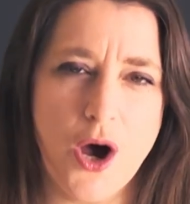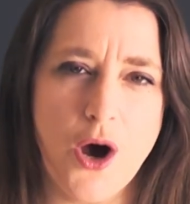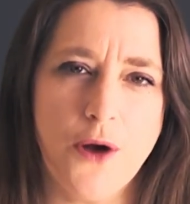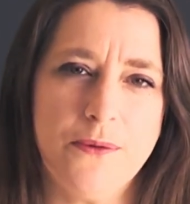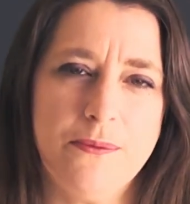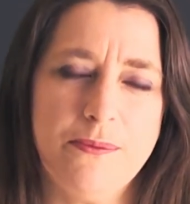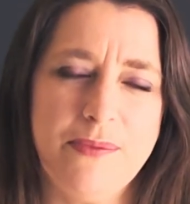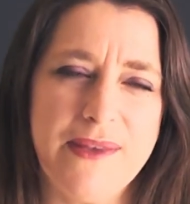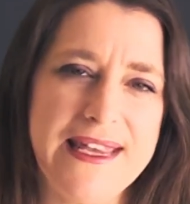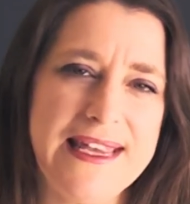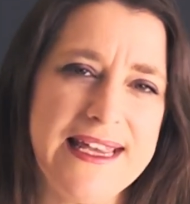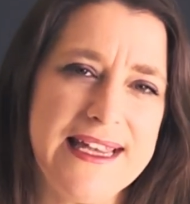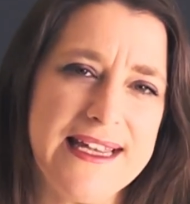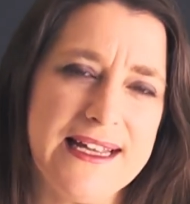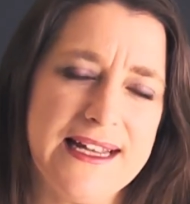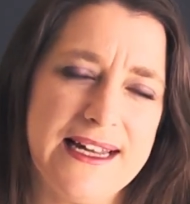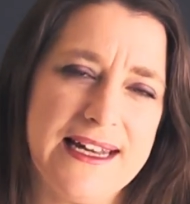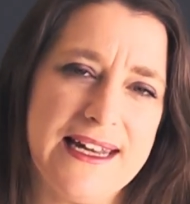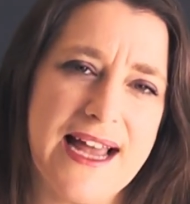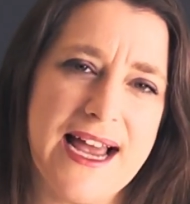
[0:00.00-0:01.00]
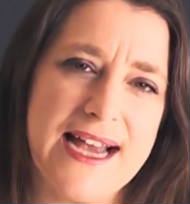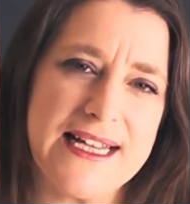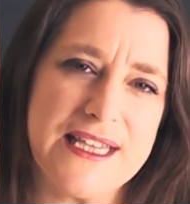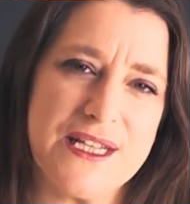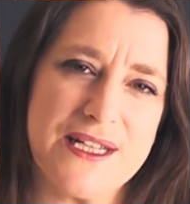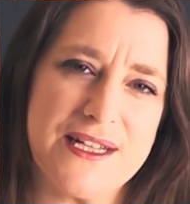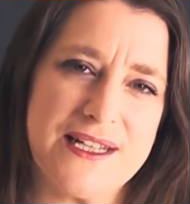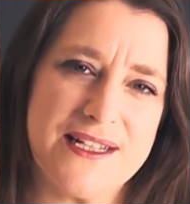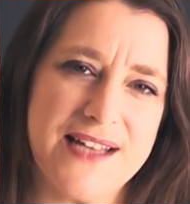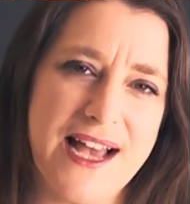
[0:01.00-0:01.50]
on being like
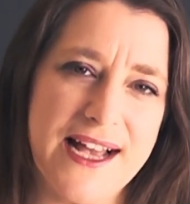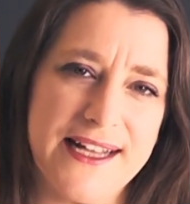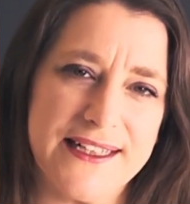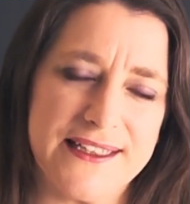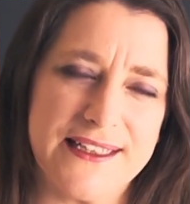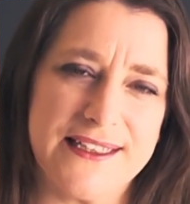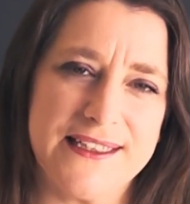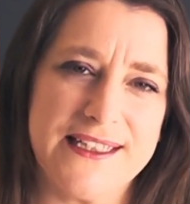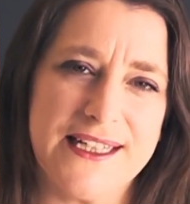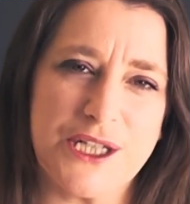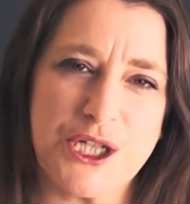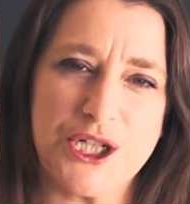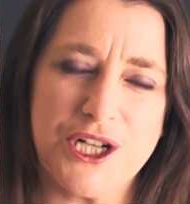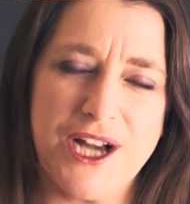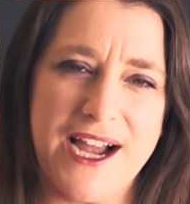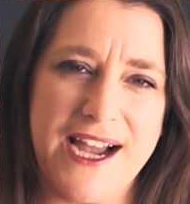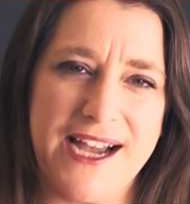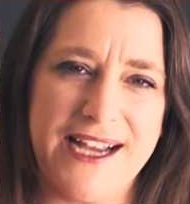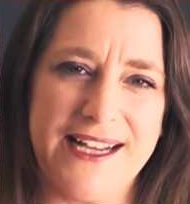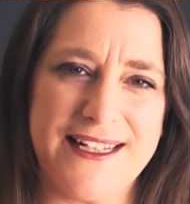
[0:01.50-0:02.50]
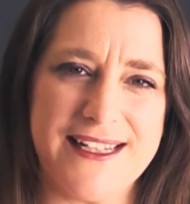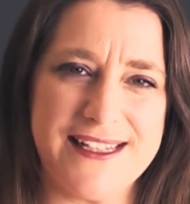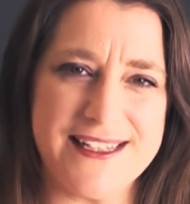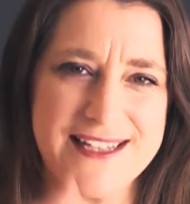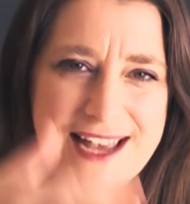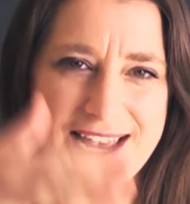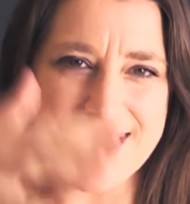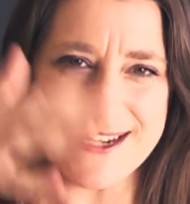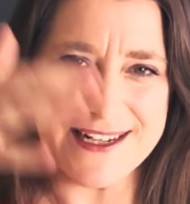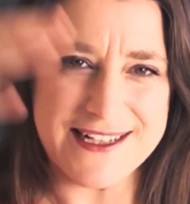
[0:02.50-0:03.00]
the sun that shines
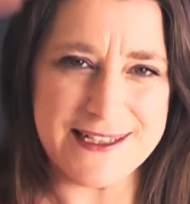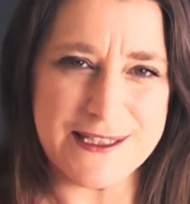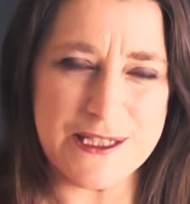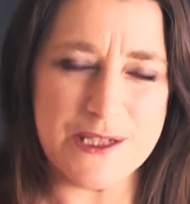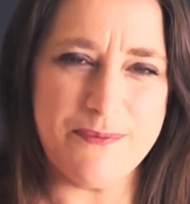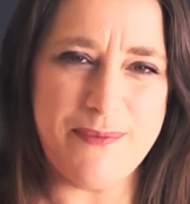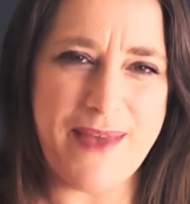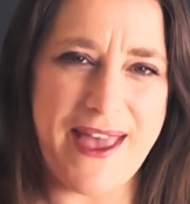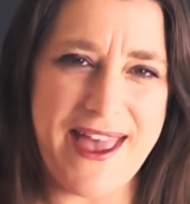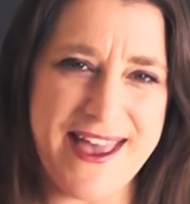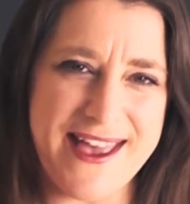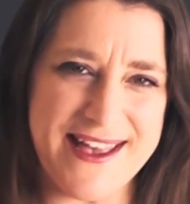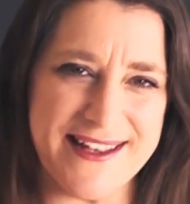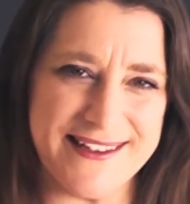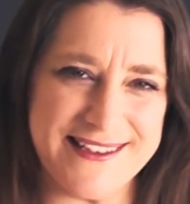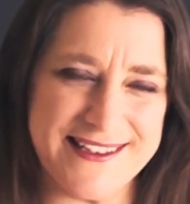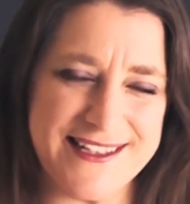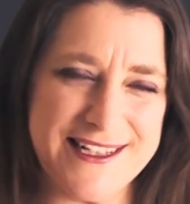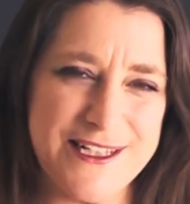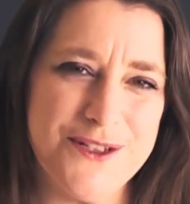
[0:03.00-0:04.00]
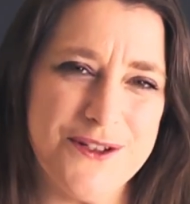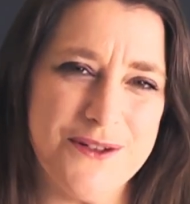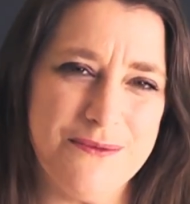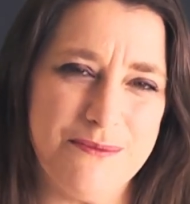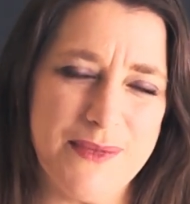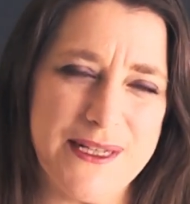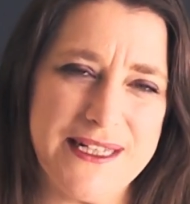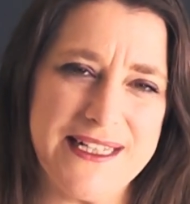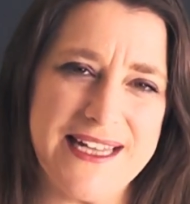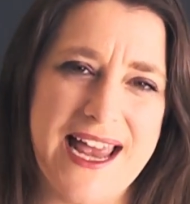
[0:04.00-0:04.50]
and expands into
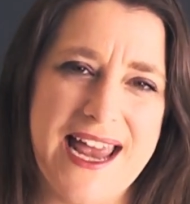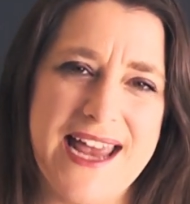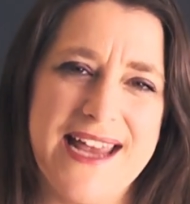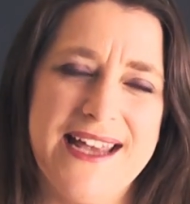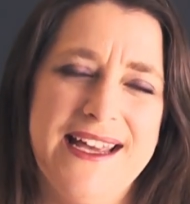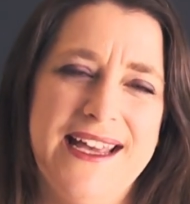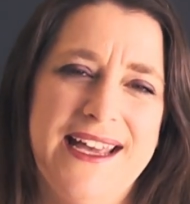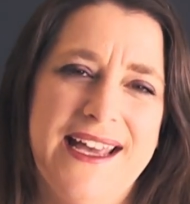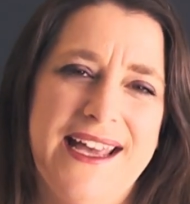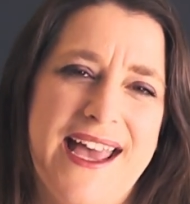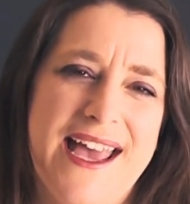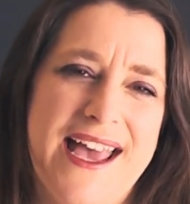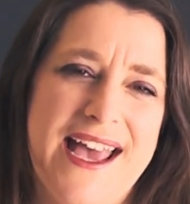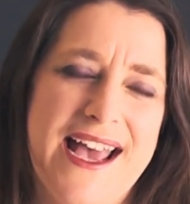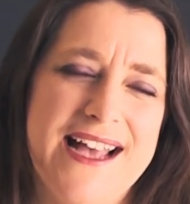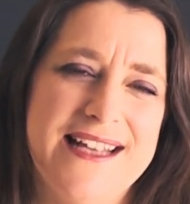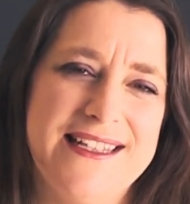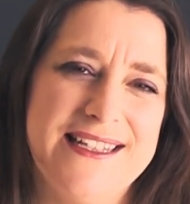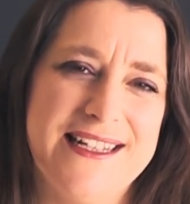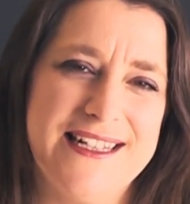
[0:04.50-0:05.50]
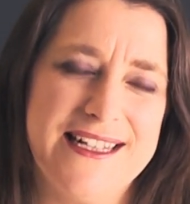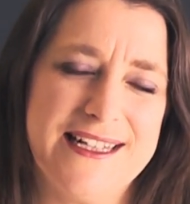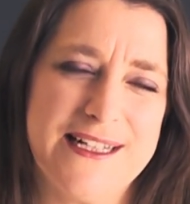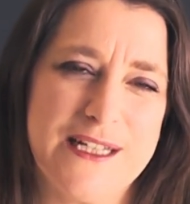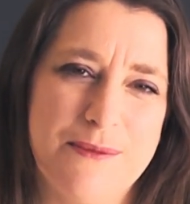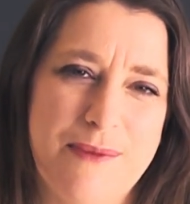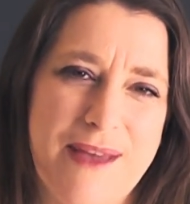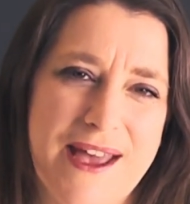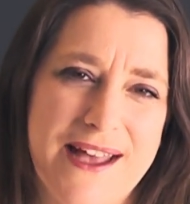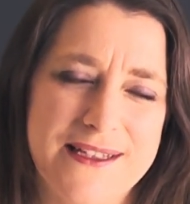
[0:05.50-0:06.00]
midday as it
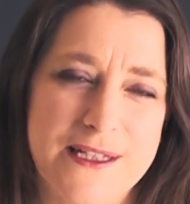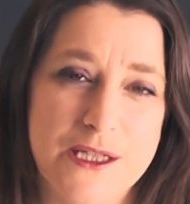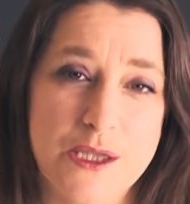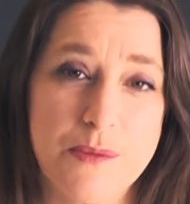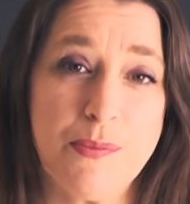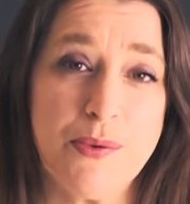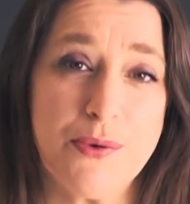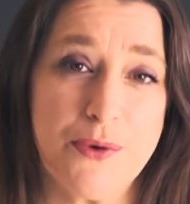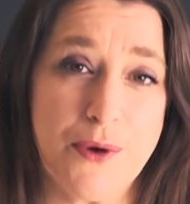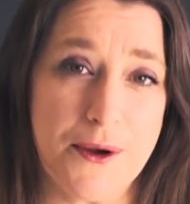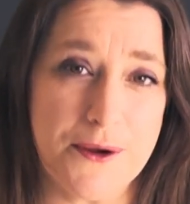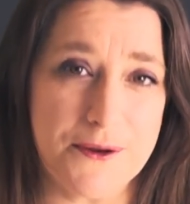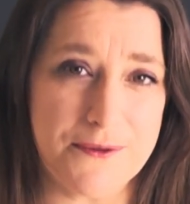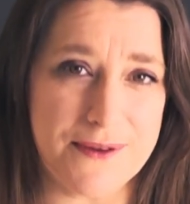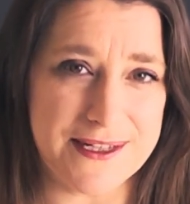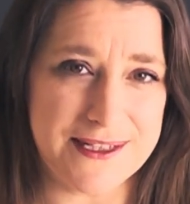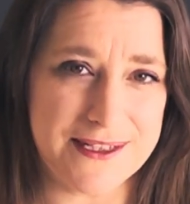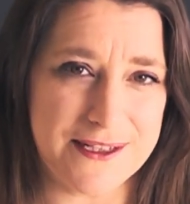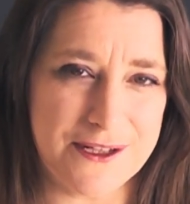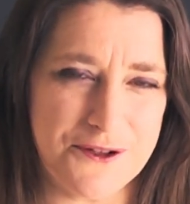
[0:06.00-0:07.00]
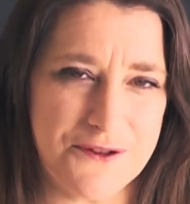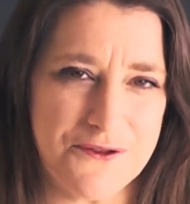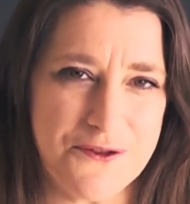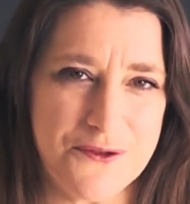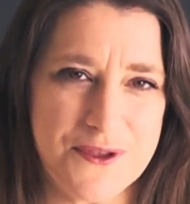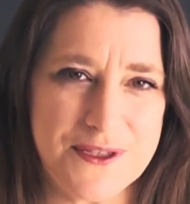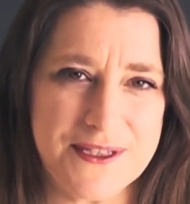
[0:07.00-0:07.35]
expands its progress through